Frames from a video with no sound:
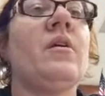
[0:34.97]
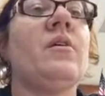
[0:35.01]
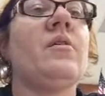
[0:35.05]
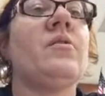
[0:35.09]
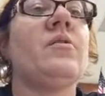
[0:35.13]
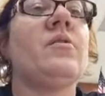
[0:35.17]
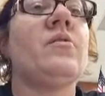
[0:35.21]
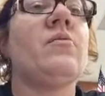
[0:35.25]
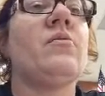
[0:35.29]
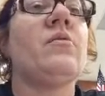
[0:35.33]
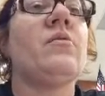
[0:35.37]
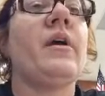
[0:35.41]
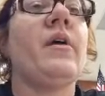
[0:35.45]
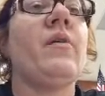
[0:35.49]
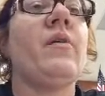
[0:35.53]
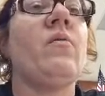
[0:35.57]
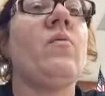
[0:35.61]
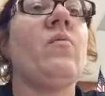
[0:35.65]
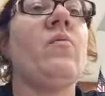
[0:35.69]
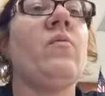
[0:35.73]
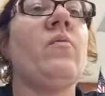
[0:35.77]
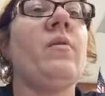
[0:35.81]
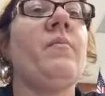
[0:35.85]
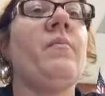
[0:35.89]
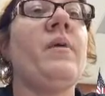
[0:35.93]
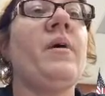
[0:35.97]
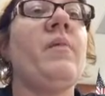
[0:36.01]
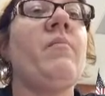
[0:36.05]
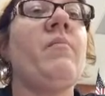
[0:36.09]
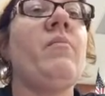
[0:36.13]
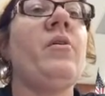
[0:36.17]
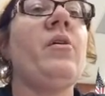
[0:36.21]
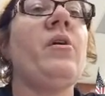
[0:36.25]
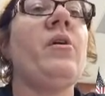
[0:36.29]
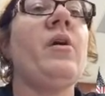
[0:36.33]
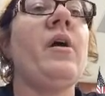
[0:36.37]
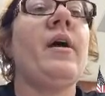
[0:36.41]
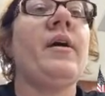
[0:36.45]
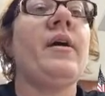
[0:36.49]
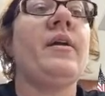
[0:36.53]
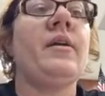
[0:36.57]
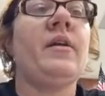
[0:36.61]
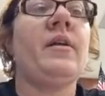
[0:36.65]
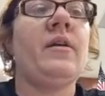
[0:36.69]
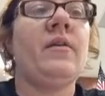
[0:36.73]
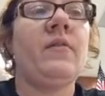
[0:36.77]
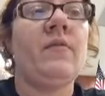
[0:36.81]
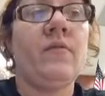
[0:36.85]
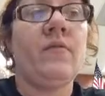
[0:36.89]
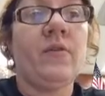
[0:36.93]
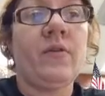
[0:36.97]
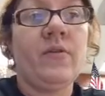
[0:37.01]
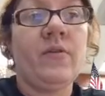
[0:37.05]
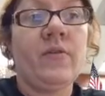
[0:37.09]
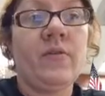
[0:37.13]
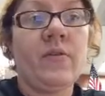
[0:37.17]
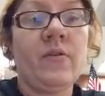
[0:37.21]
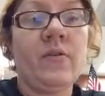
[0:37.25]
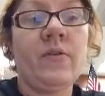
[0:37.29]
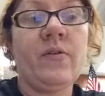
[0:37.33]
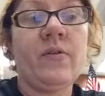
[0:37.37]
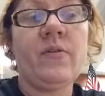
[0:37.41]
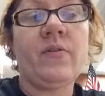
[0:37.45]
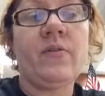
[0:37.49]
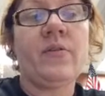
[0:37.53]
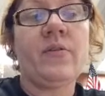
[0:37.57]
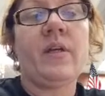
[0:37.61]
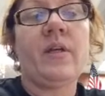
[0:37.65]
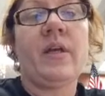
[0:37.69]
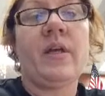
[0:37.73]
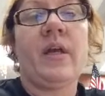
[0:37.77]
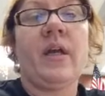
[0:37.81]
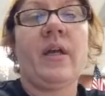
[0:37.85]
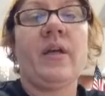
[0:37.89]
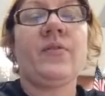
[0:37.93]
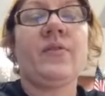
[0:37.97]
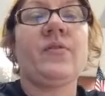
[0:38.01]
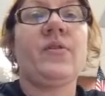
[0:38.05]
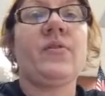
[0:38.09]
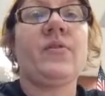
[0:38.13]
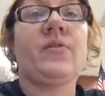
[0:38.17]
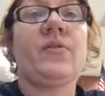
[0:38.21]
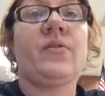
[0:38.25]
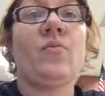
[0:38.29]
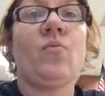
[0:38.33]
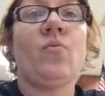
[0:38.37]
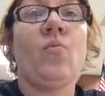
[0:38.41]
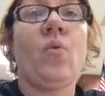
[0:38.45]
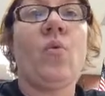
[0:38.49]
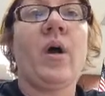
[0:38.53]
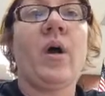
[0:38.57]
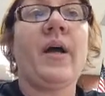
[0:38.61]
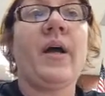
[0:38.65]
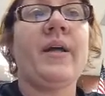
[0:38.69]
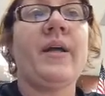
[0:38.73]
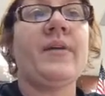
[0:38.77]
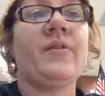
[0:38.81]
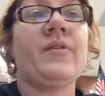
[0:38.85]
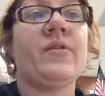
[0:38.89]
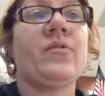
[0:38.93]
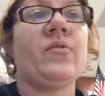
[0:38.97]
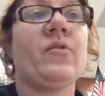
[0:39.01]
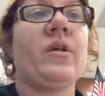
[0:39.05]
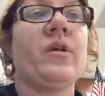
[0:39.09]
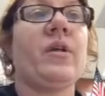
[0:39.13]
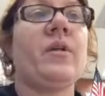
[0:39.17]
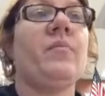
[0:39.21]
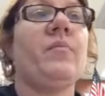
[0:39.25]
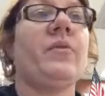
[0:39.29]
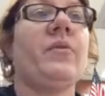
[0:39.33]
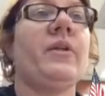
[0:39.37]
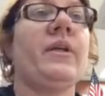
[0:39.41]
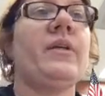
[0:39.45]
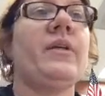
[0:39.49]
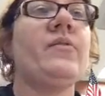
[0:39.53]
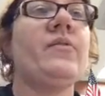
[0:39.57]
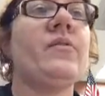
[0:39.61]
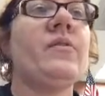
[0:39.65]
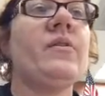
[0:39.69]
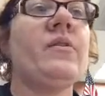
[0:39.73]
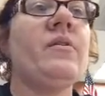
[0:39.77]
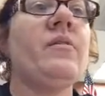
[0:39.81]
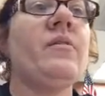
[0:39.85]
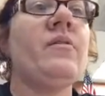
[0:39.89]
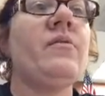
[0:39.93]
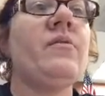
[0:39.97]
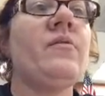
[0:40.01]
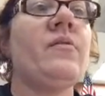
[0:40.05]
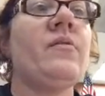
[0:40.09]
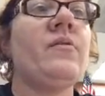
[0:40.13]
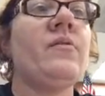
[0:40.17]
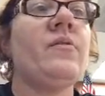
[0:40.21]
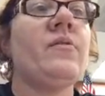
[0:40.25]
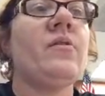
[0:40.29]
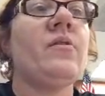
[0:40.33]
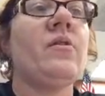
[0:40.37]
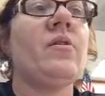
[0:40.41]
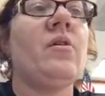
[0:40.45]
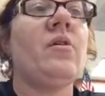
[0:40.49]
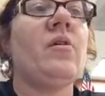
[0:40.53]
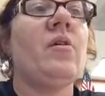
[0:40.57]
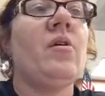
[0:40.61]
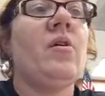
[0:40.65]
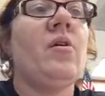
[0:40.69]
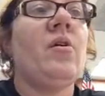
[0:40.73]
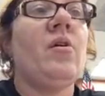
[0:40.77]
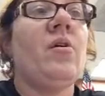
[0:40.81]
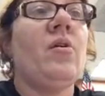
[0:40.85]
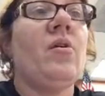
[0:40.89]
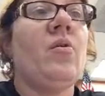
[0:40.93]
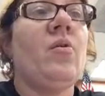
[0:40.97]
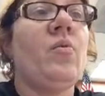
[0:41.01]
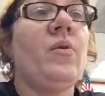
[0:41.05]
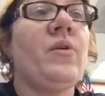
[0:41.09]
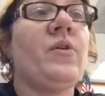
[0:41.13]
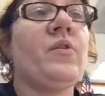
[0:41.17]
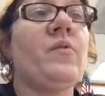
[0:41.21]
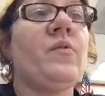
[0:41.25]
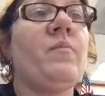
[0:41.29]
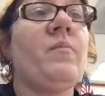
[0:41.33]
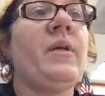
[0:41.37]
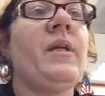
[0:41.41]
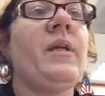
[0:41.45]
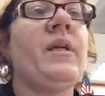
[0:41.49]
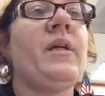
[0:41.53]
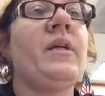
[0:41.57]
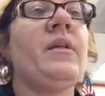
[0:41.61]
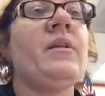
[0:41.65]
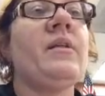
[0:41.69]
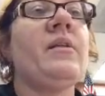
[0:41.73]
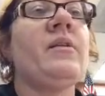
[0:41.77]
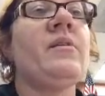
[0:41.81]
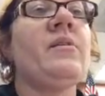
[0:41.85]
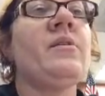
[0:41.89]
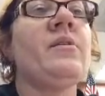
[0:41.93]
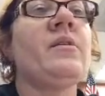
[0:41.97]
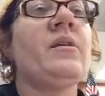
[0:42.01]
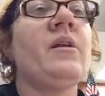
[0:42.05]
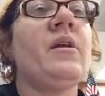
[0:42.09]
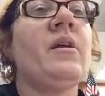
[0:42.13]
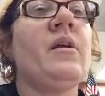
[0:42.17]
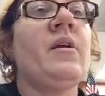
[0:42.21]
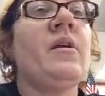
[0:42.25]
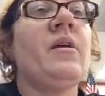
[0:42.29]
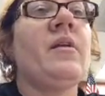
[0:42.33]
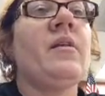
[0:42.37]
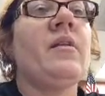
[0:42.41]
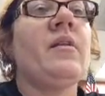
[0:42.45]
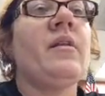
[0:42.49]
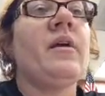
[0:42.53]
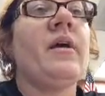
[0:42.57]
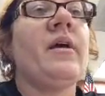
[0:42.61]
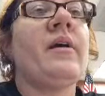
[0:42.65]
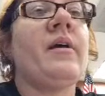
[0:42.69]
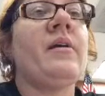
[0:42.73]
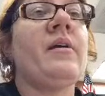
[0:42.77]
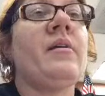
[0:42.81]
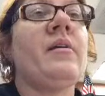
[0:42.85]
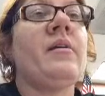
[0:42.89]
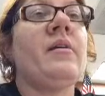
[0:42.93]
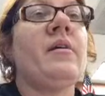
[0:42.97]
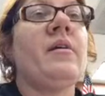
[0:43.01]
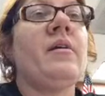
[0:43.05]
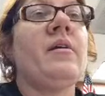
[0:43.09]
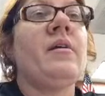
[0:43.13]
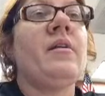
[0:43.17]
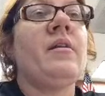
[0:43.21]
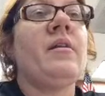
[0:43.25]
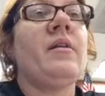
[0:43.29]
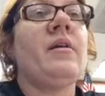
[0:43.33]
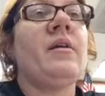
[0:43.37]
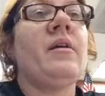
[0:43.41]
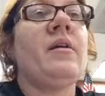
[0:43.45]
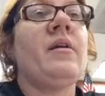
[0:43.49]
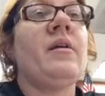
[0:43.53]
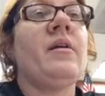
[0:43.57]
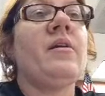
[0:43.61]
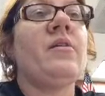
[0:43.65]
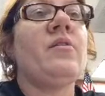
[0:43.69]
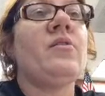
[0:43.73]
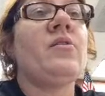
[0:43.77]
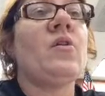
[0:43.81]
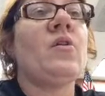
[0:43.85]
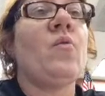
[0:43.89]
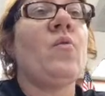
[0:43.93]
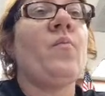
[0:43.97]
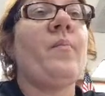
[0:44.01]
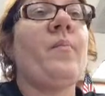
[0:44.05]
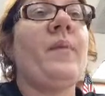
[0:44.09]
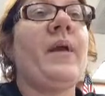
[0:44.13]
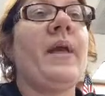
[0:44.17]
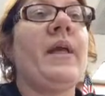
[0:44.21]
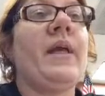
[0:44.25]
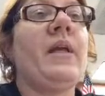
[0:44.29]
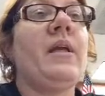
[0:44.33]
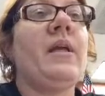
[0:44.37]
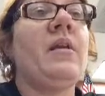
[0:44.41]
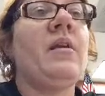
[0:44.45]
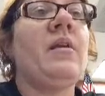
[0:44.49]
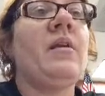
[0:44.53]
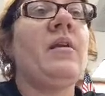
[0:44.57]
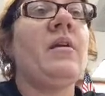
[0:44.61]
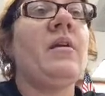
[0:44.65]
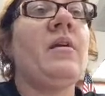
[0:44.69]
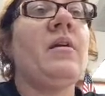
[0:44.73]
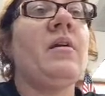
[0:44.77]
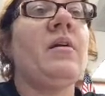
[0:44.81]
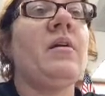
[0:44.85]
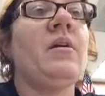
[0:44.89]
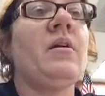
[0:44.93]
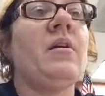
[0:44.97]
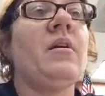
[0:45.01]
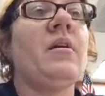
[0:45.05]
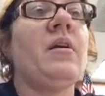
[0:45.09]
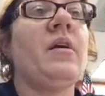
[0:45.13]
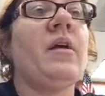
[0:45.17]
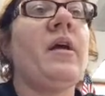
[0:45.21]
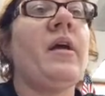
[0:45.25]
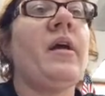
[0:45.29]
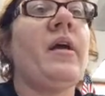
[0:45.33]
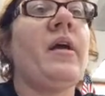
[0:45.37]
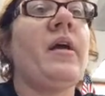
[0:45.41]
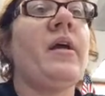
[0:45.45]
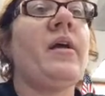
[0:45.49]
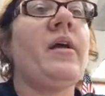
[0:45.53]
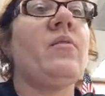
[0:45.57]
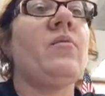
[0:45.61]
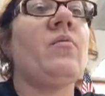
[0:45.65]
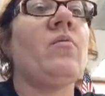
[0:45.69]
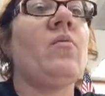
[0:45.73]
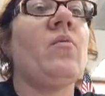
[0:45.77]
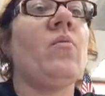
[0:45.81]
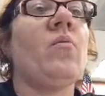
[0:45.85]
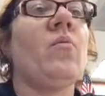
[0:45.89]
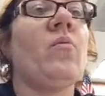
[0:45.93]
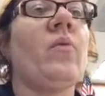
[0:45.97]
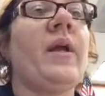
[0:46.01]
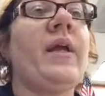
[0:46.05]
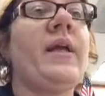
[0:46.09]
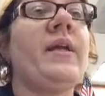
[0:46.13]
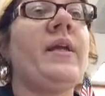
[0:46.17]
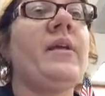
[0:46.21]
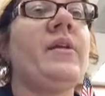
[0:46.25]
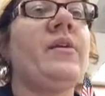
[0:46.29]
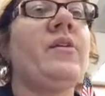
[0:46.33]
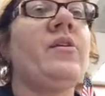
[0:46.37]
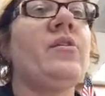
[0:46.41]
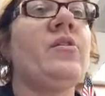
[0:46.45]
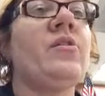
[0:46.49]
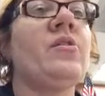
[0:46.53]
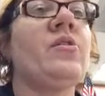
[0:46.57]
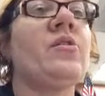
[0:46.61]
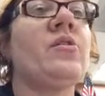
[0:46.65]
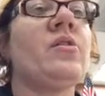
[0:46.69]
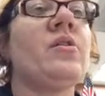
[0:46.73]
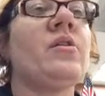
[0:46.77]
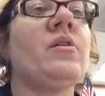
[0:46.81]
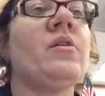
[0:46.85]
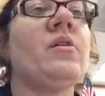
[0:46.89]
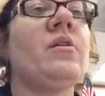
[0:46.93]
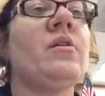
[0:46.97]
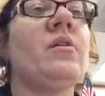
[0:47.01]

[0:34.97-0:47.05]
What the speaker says: So now remember on inverses the x's and y's trade places, which means that the domain and range